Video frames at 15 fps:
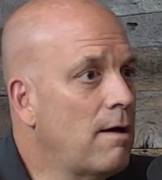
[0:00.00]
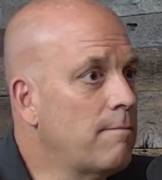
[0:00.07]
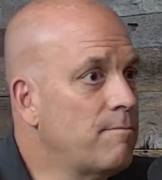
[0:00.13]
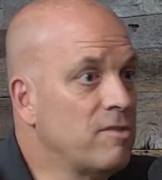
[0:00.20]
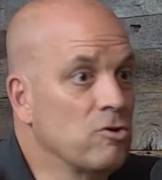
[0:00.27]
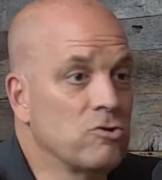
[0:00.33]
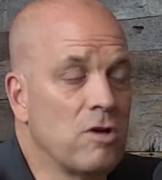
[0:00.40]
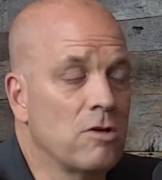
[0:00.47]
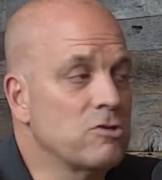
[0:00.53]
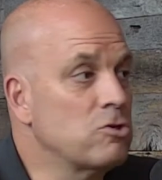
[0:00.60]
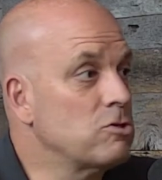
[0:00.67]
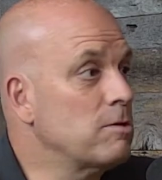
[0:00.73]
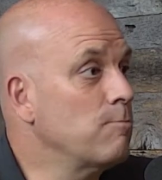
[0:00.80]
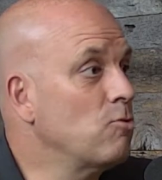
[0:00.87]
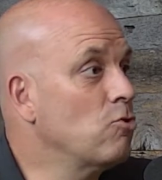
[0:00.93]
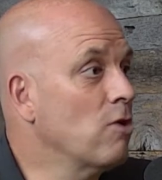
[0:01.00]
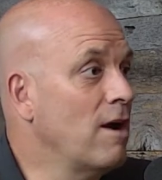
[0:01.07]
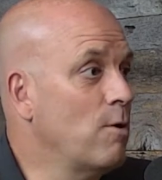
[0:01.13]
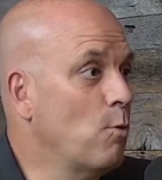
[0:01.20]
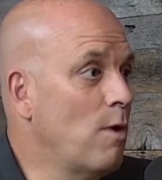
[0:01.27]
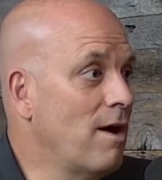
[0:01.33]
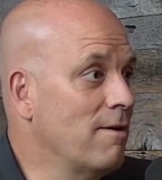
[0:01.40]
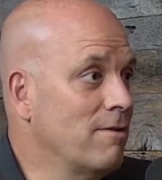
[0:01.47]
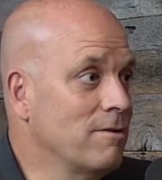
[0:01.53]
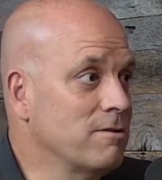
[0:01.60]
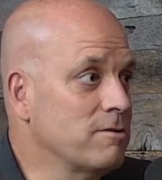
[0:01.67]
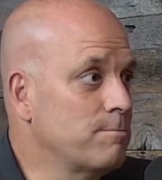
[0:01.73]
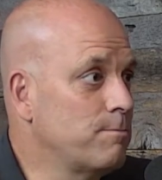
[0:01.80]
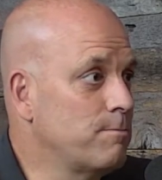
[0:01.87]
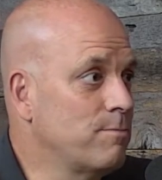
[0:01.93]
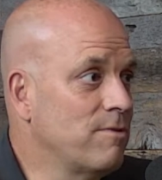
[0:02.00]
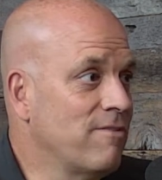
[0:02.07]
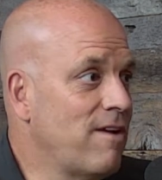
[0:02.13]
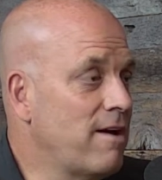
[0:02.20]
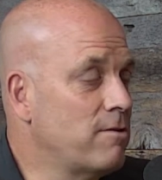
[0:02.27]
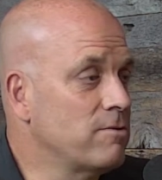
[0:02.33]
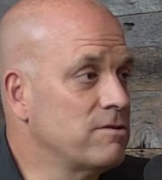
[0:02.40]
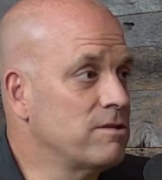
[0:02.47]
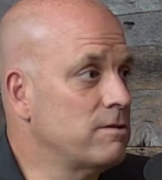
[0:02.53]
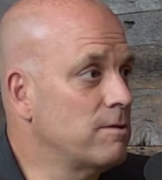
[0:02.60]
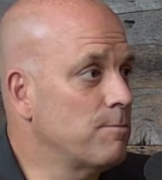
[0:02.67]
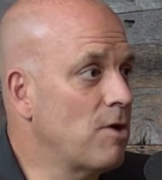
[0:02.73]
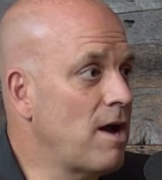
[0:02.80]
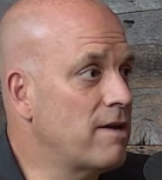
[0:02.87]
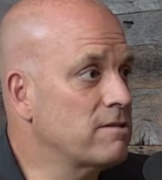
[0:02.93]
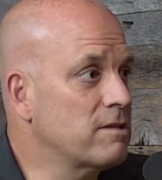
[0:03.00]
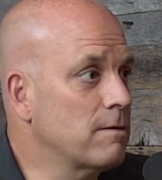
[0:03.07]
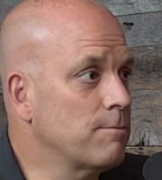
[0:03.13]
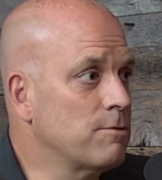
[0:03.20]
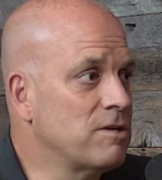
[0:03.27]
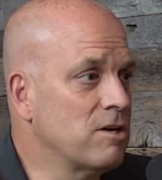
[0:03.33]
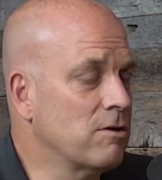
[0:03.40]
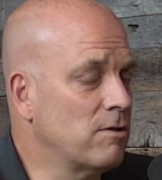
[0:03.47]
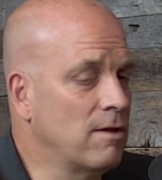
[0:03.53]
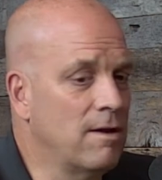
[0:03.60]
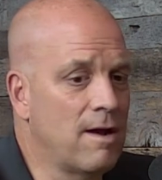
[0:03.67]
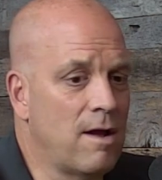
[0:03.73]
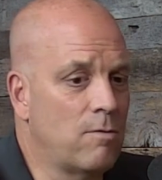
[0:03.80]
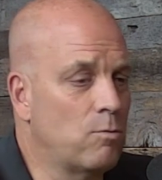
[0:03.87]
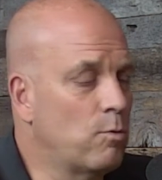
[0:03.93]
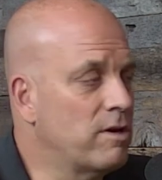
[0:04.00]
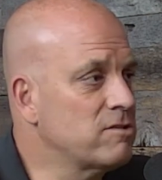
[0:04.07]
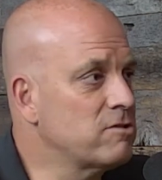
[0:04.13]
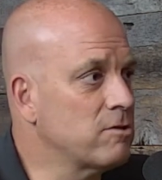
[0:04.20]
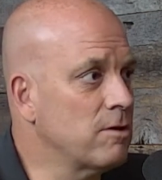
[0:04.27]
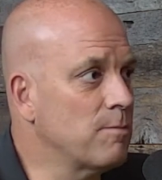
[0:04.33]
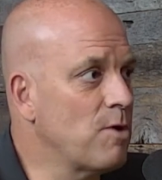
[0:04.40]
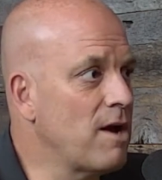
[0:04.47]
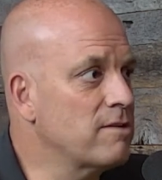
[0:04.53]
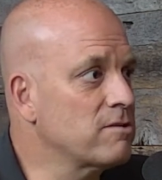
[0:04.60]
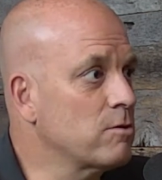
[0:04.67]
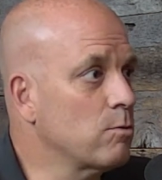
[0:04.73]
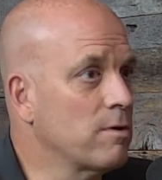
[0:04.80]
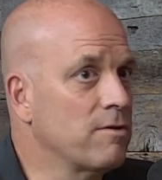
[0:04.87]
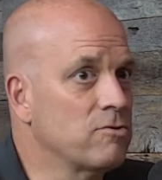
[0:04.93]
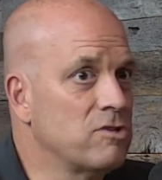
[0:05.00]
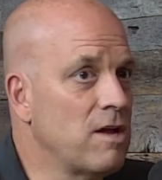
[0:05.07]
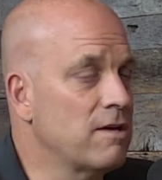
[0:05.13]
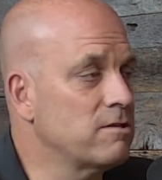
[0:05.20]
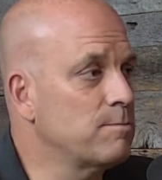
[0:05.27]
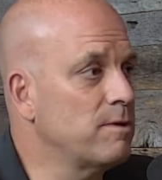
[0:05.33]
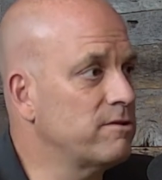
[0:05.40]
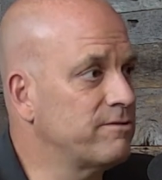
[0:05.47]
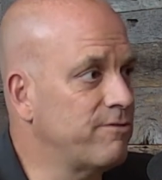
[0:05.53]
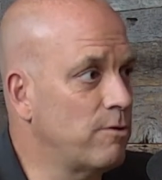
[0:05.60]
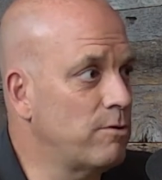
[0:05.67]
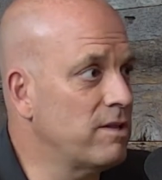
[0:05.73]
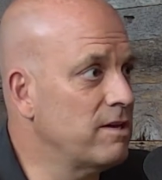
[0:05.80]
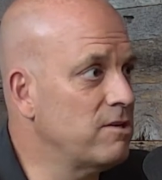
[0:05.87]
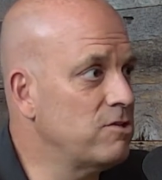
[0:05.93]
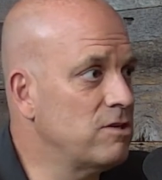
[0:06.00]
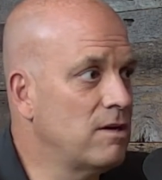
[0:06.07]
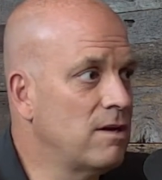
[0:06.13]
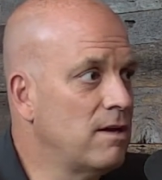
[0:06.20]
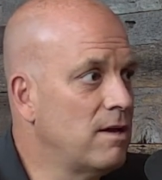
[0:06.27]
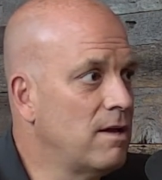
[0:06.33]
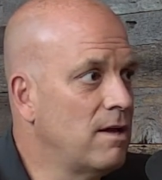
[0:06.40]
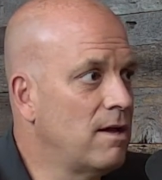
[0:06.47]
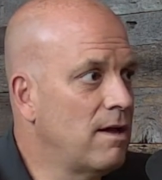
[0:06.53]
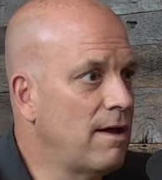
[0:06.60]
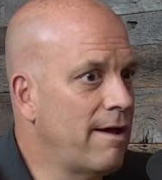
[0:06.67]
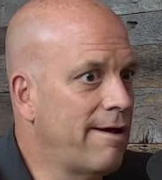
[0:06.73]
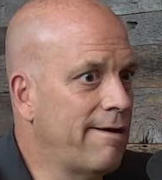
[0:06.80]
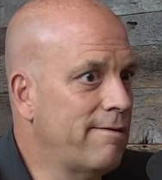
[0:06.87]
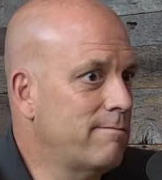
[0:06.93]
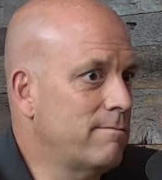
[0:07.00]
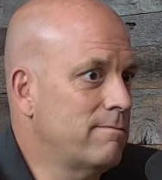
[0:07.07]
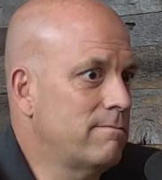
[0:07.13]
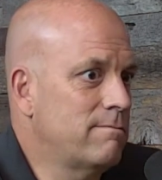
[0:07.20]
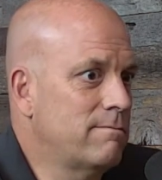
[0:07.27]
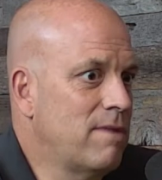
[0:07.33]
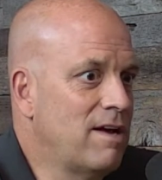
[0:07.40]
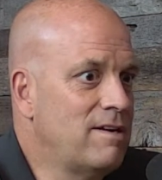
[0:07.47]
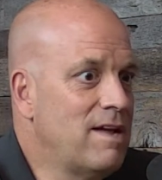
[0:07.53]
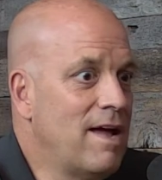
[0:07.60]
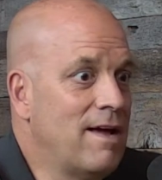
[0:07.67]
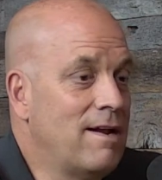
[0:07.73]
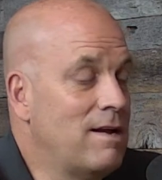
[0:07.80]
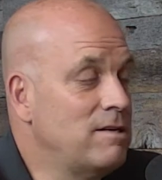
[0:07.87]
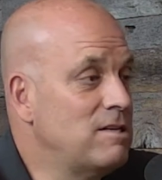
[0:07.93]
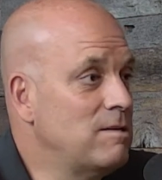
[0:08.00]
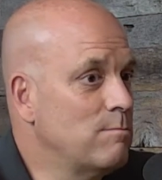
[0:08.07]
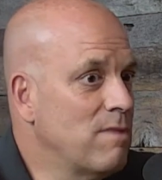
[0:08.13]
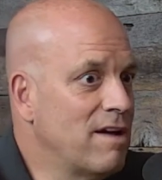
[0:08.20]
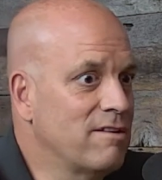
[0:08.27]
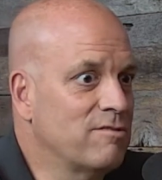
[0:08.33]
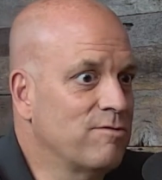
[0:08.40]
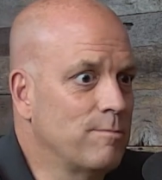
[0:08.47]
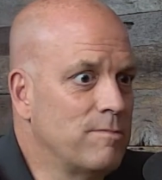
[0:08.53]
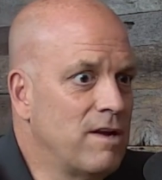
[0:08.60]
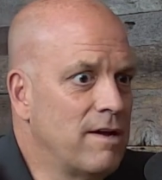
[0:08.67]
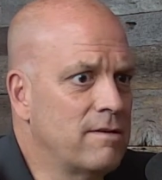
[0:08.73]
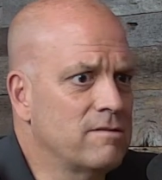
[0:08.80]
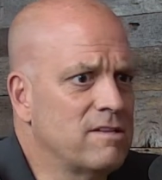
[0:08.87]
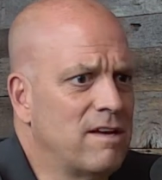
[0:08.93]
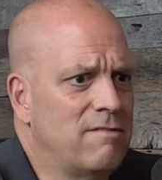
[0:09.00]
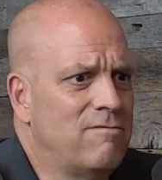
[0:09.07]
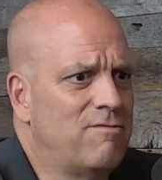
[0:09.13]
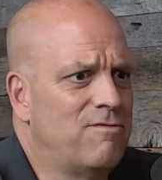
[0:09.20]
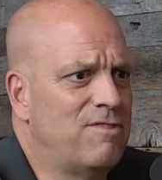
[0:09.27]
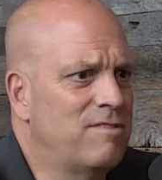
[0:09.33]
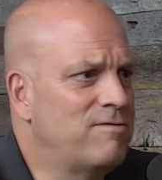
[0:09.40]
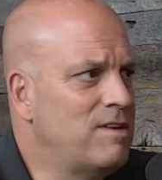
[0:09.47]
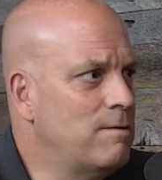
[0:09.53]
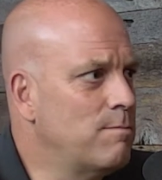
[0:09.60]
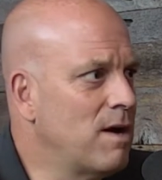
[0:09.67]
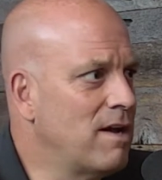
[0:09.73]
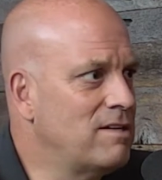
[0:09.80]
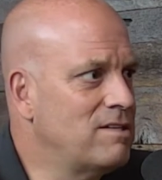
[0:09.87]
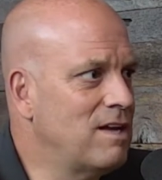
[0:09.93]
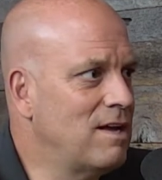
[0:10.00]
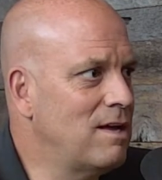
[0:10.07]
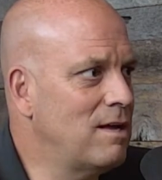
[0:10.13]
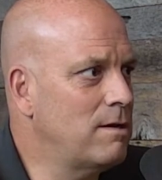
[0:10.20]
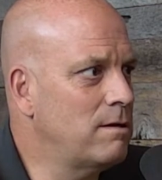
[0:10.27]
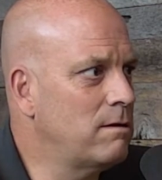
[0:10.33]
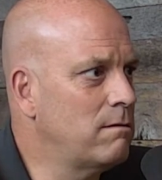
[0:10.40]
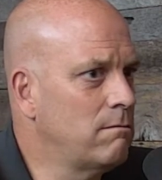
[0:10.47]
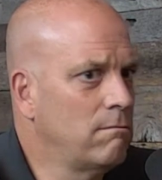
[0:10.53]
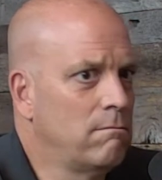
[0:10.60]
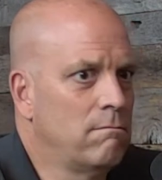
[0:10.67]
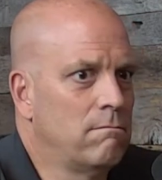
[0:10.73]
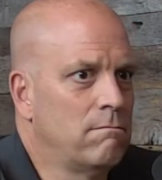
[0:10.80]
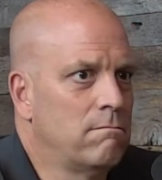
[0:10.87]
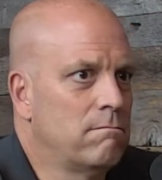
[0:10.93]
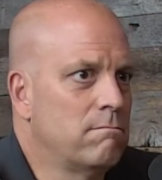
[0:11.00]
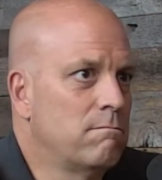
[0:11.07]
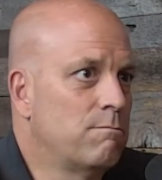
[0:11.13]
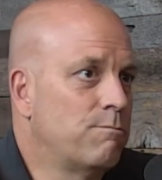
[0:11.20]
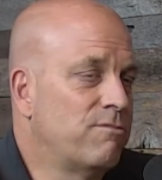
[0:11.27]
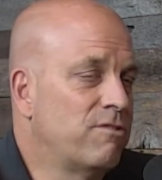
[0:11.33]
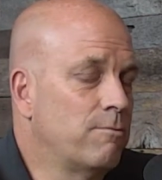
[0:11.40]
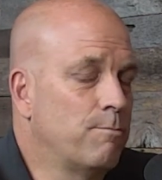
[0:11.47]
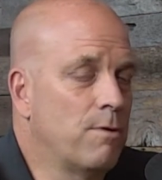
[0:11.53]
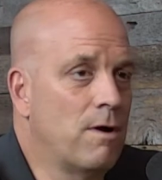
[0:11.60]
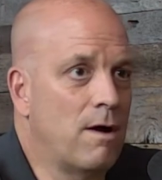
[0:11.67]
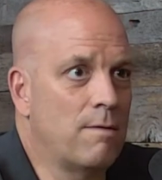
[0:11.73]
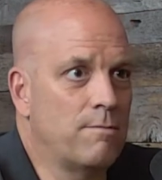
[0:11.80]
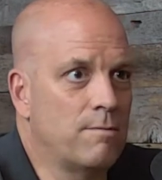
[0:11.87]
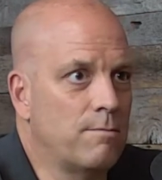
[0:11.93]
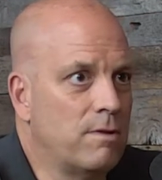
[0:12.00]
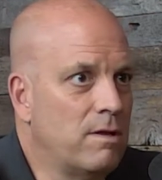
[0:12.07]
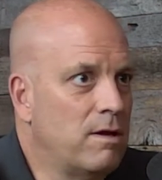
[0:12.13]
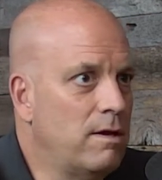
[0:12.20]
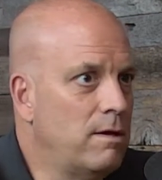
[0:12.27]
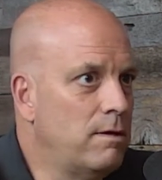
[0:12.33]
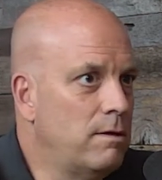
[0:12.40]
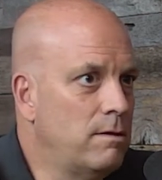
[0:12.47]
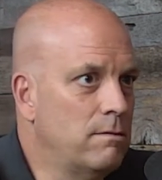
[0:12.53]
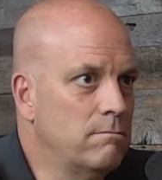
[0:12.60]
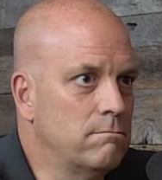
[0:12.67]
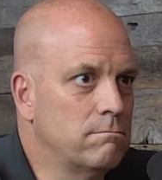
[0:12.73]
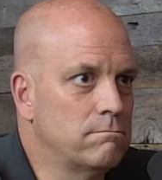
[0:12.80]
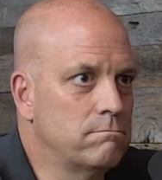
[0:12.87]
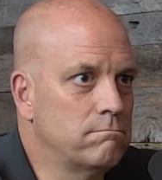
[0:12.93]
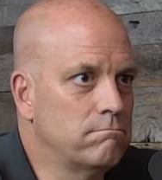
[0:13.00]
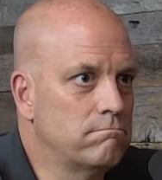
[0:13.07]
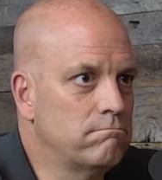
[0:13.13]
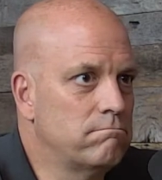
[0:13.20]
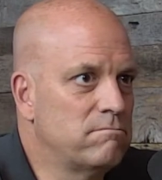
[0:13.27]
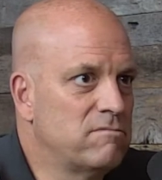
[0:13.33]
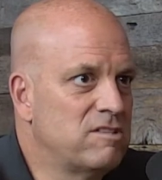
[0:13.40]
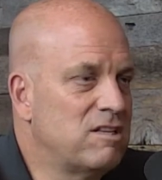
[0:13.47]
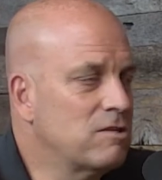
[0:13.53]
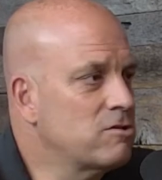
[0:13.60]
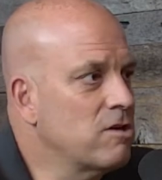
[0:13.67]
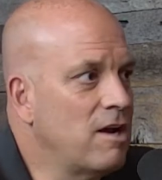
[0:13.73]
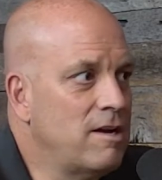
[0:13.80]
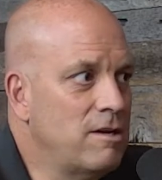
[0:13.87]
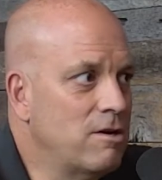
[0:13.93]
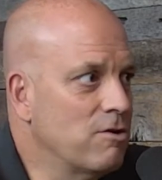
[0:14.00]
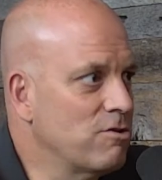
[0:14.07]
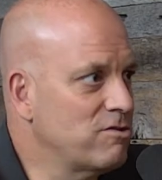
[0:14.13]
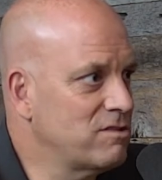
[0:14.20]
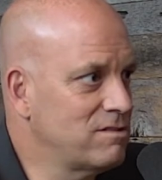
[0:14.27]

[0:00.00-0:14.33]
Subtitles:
There's also some great wireless providers in Nebraska, particularly out in western Nebraska where there's not as much foliage. My dad, 18 miles from town's had 50 by 10 for probably 6 or 8 years.